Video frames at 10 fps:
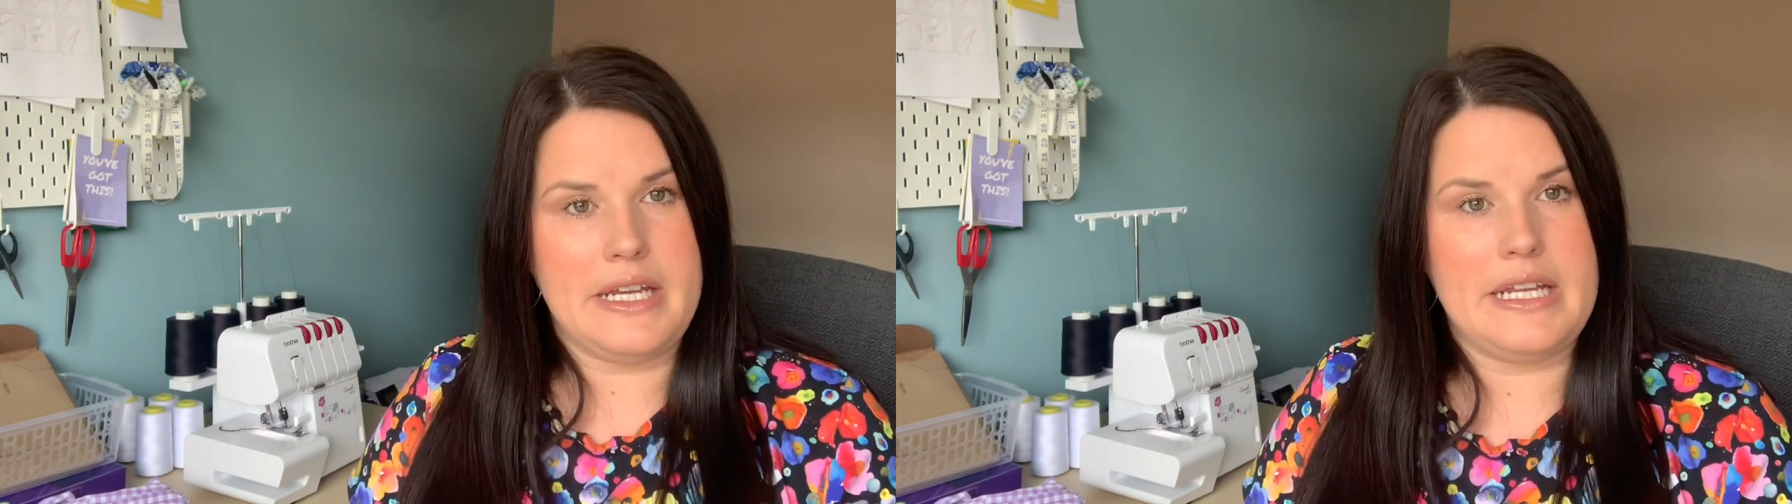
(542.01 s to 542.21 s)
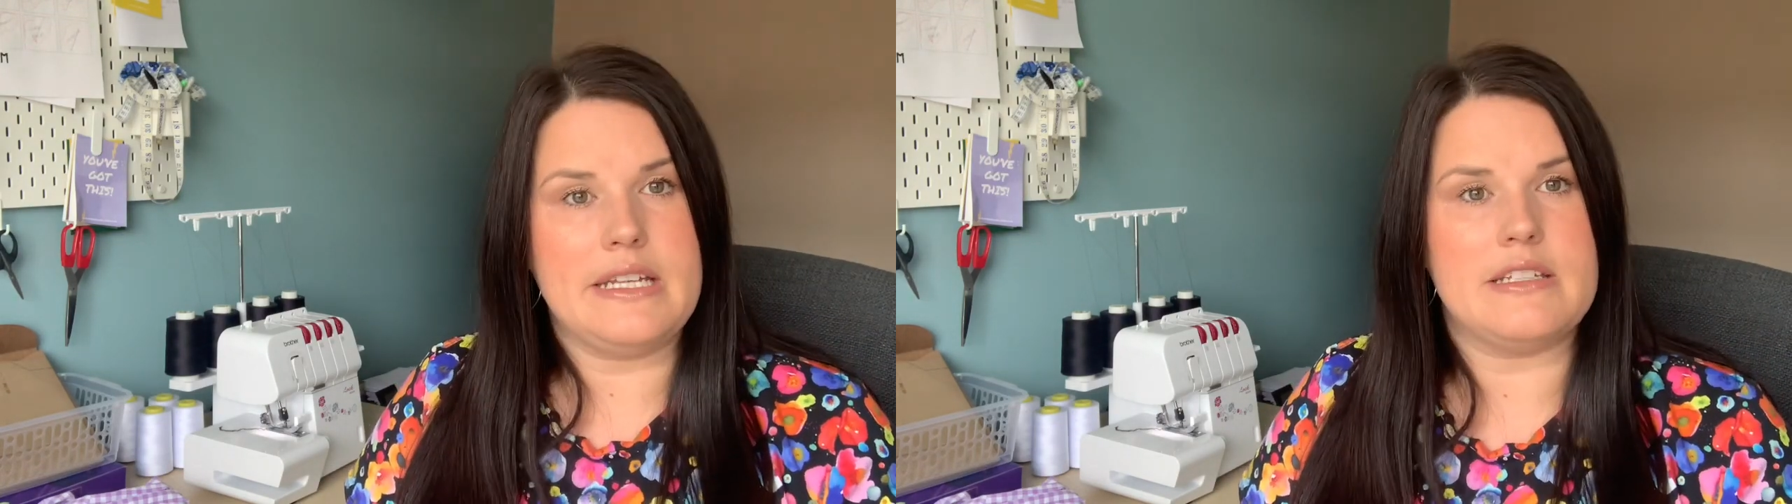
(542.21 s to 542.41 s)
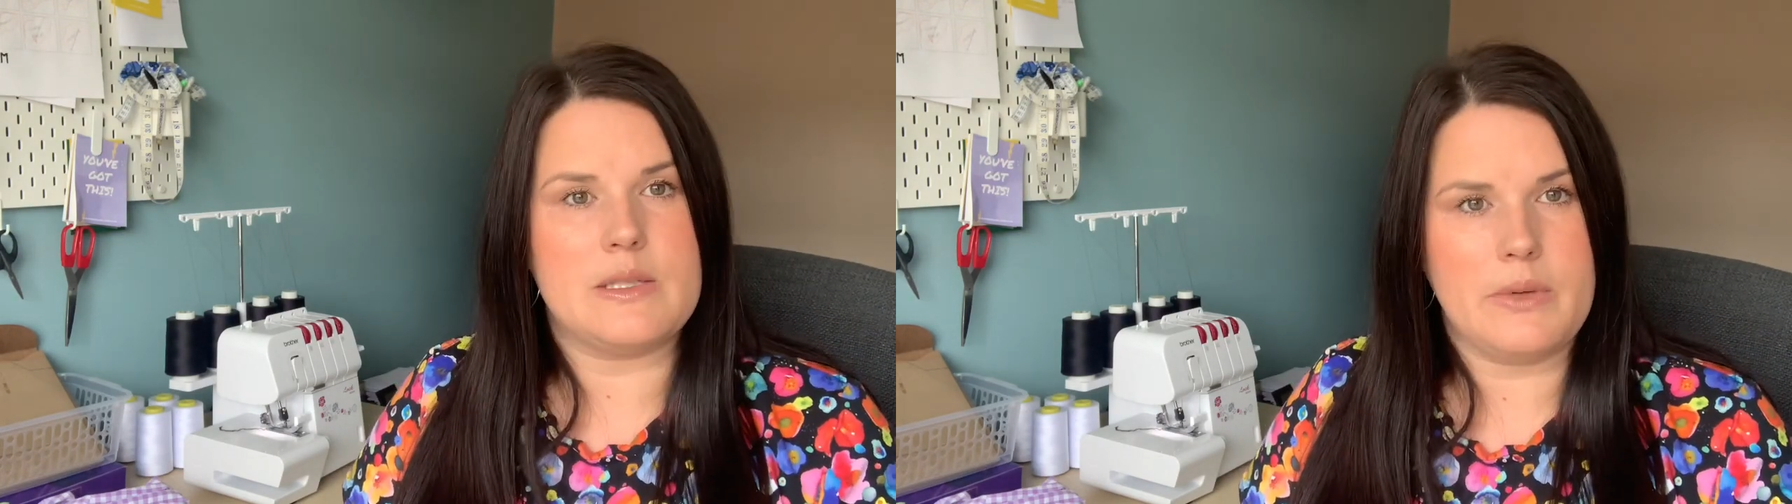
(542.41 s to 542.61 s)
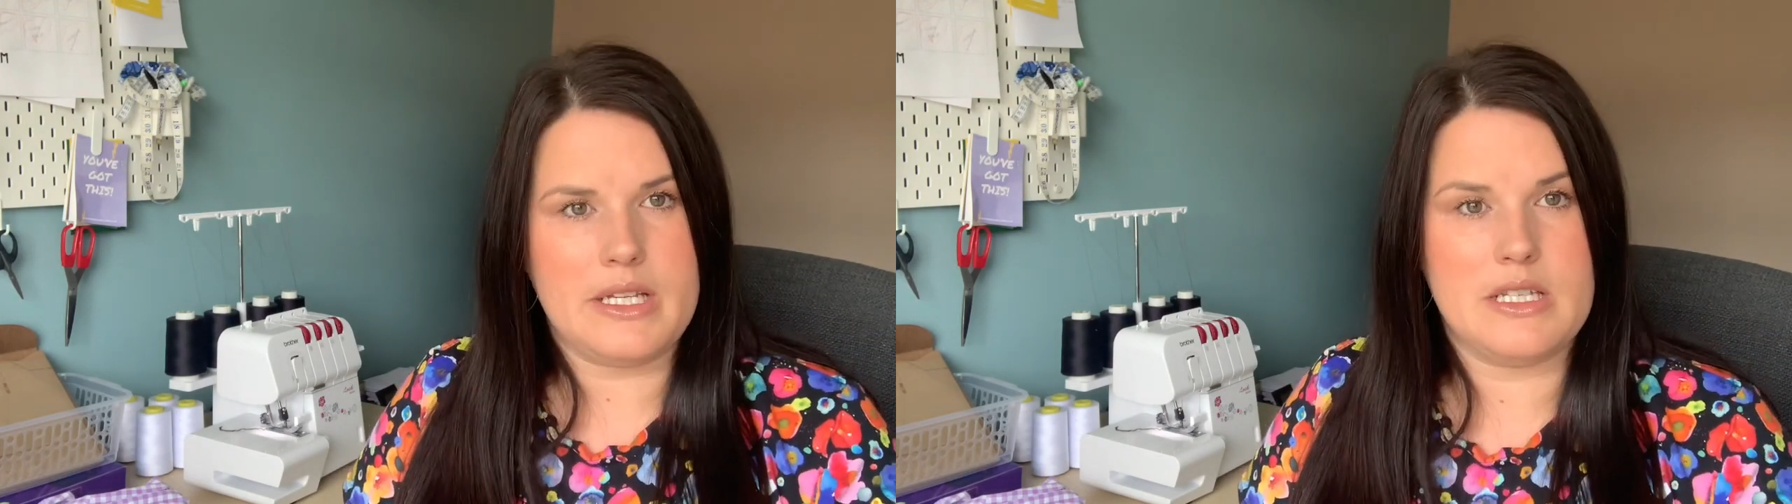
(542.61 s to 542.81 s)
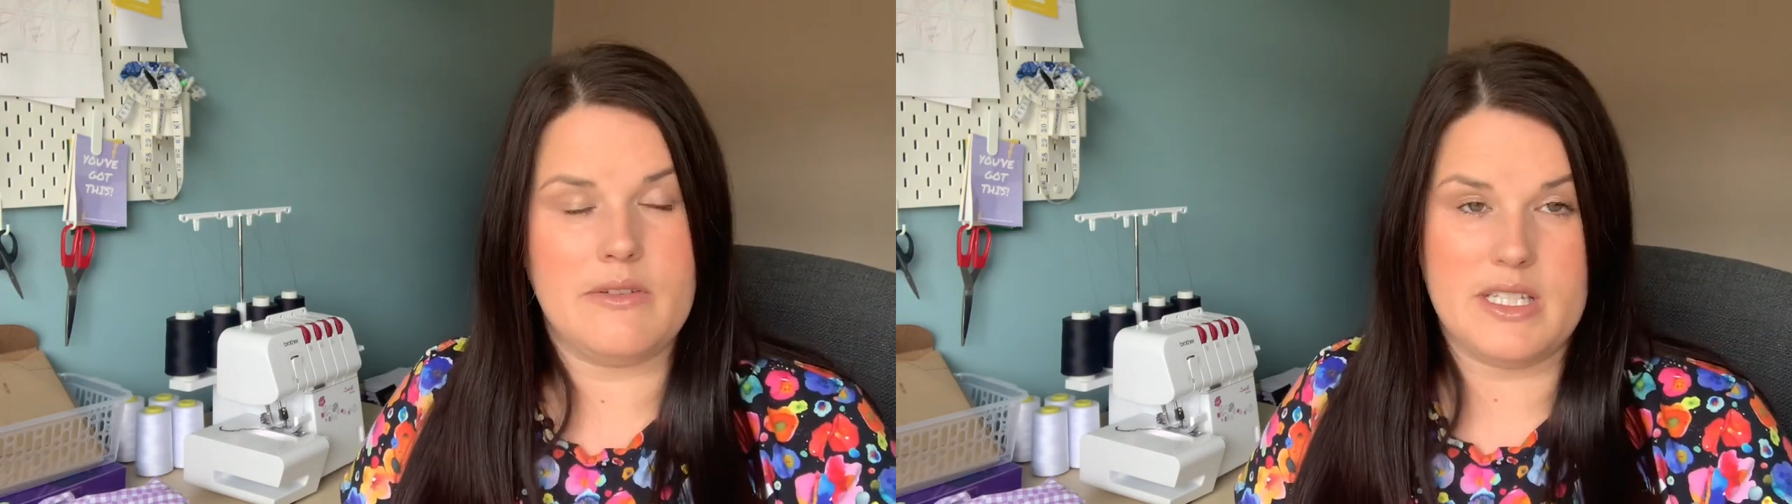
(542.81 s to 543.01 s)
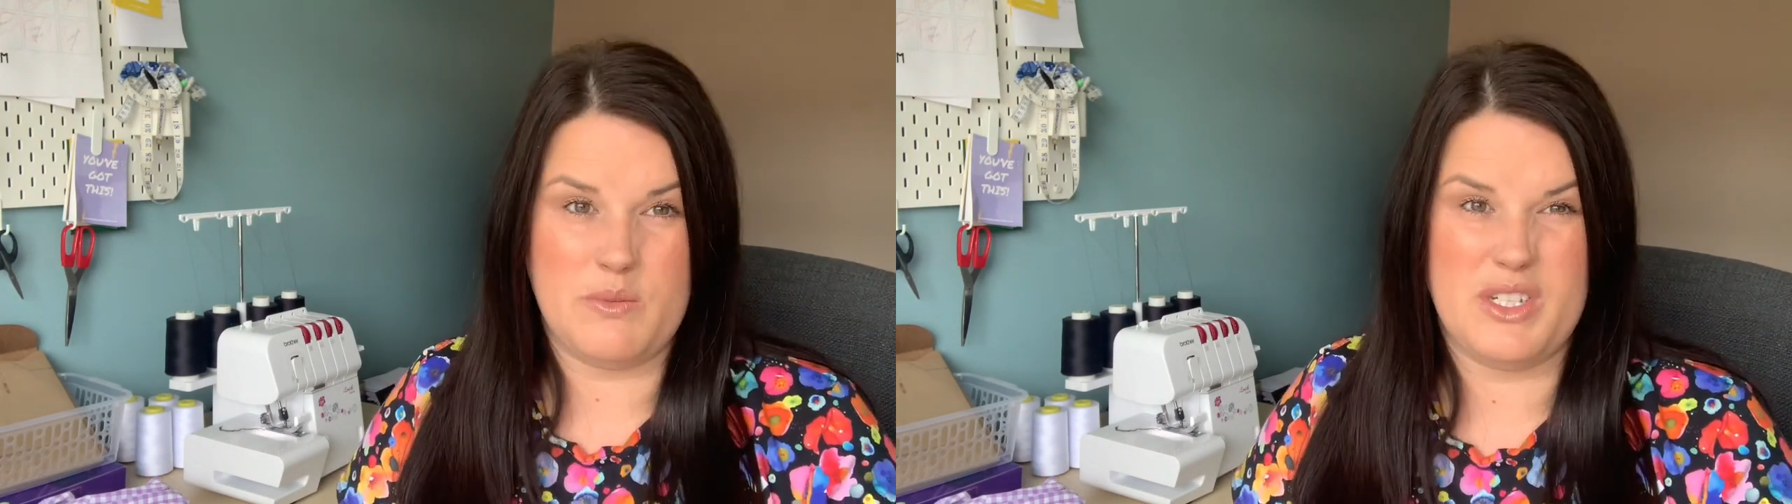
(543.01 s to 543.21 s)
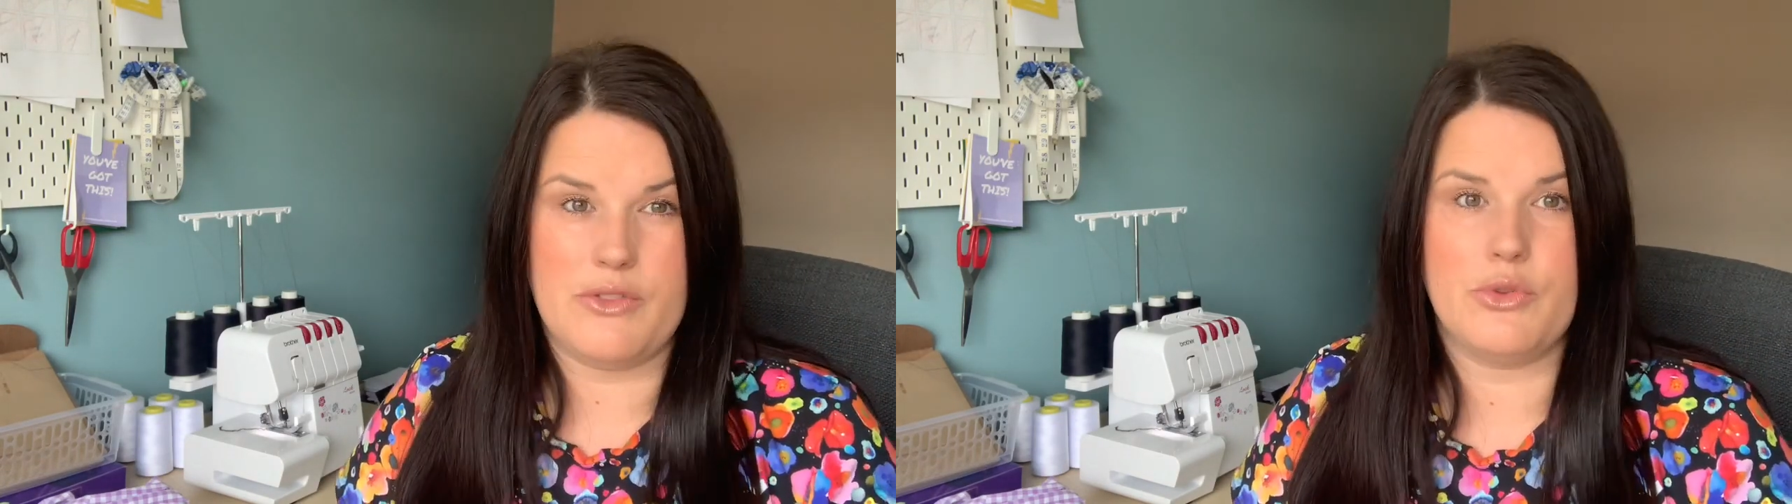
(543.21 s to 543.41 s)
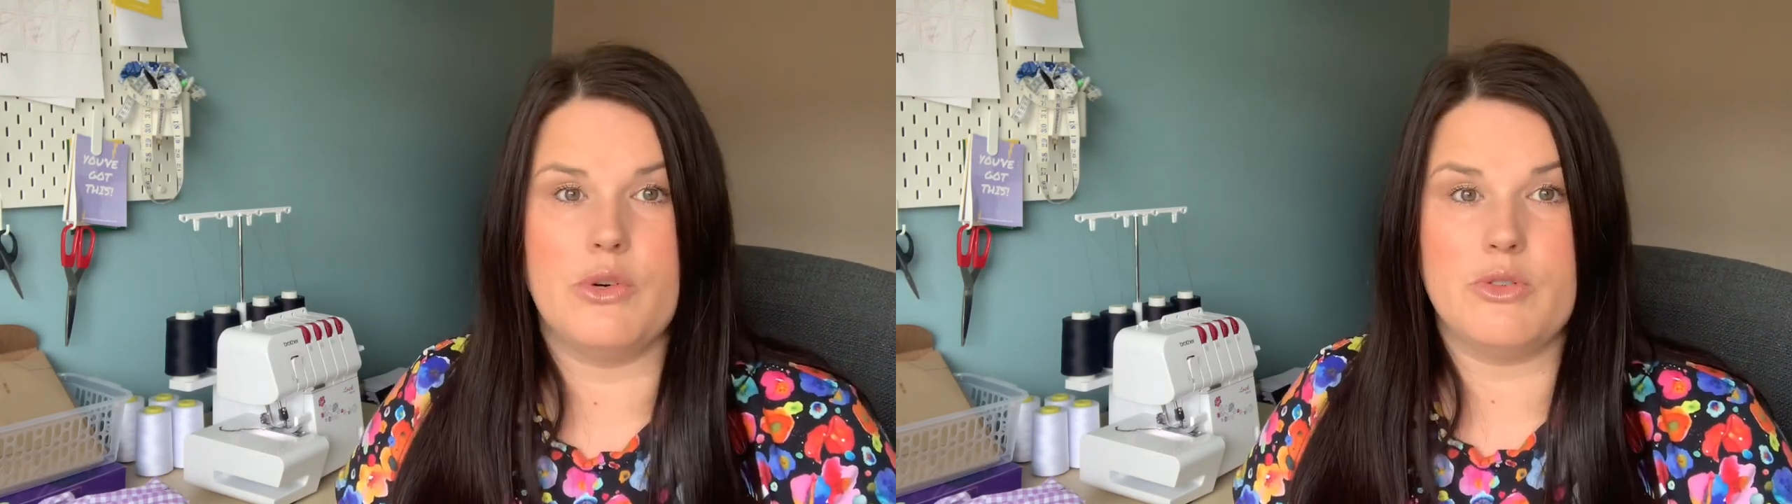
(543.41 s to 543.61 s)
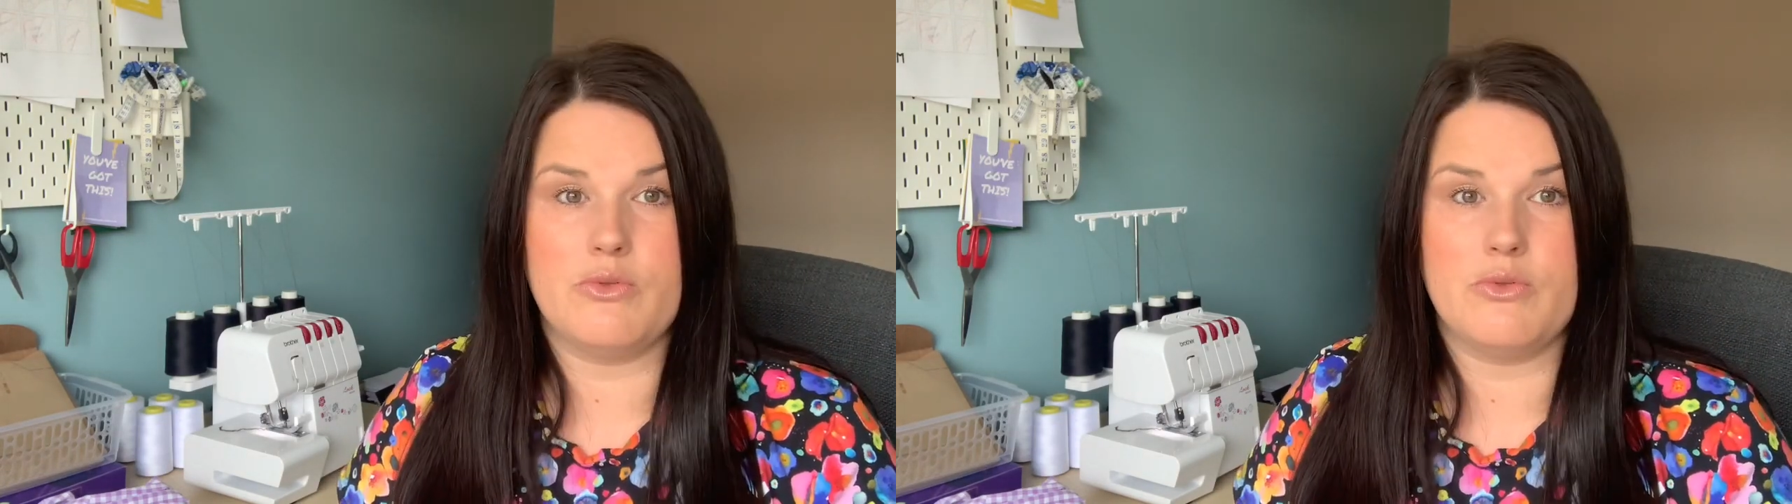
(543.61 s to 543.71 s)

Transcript: you need to switch threads, which I thought was